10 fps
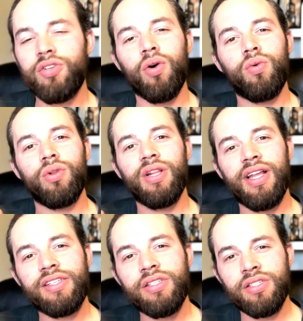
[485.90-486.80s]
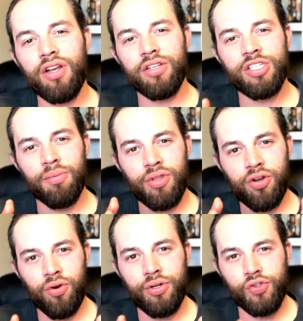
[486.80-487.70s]
So let's discuss some of the
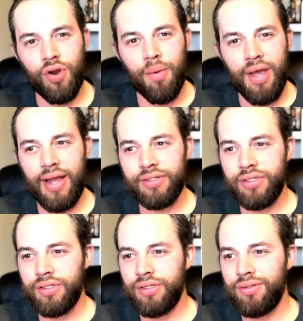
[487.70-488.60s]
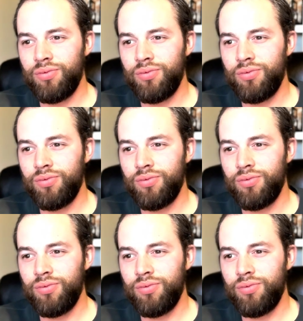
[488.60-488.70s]
current drawbacks.